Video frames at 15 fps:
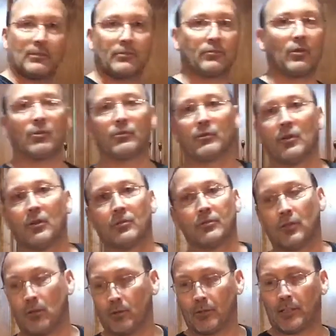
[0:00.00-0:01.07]
Don't know,
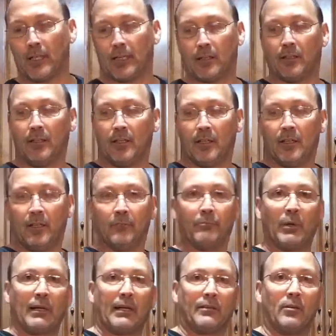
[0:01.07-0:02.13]
don't care.
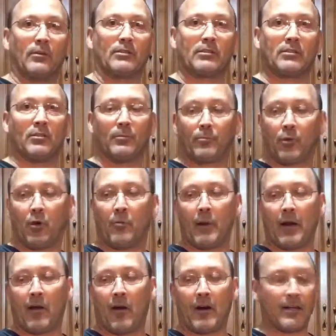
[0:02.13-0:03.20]
But I know it's still
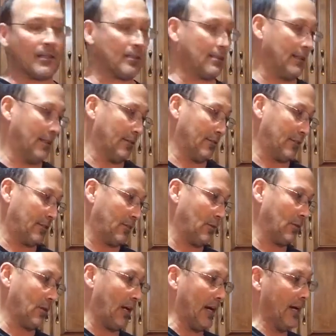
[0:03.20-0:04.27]
probiotics, and they're
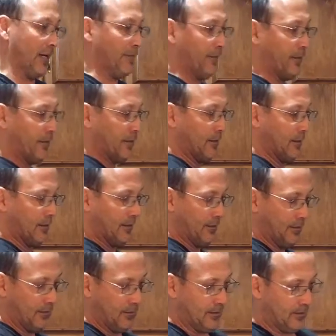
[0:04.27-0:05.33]
still alive,
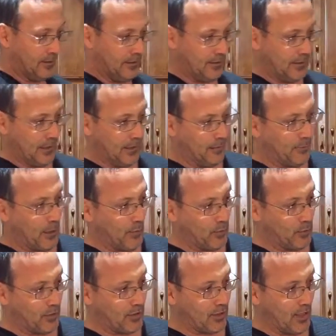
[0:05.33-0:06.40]
and the
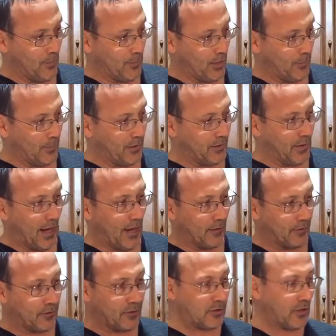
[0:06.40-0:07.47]
bubbles are coming up and
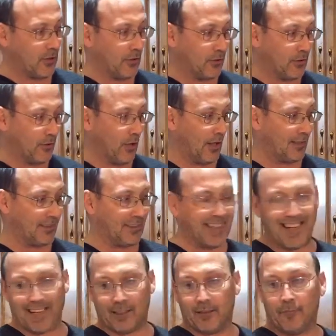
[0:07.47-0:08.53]
down. So they're not
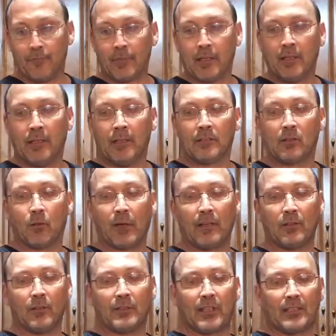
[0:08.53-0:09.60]
dead. So what
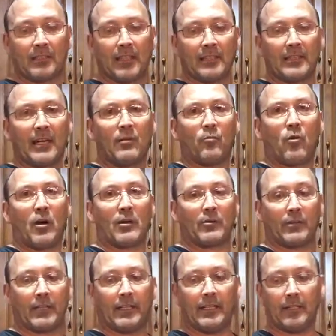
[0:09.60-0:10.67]
I do is I take that
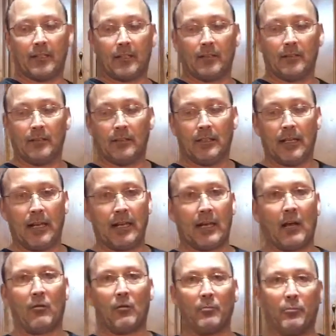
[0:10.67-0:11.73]
water here, and
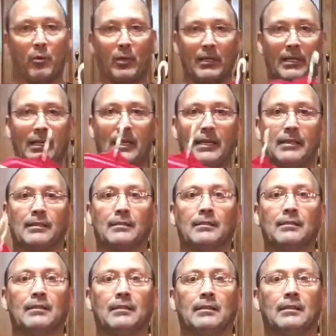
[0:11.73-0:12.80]
I will put in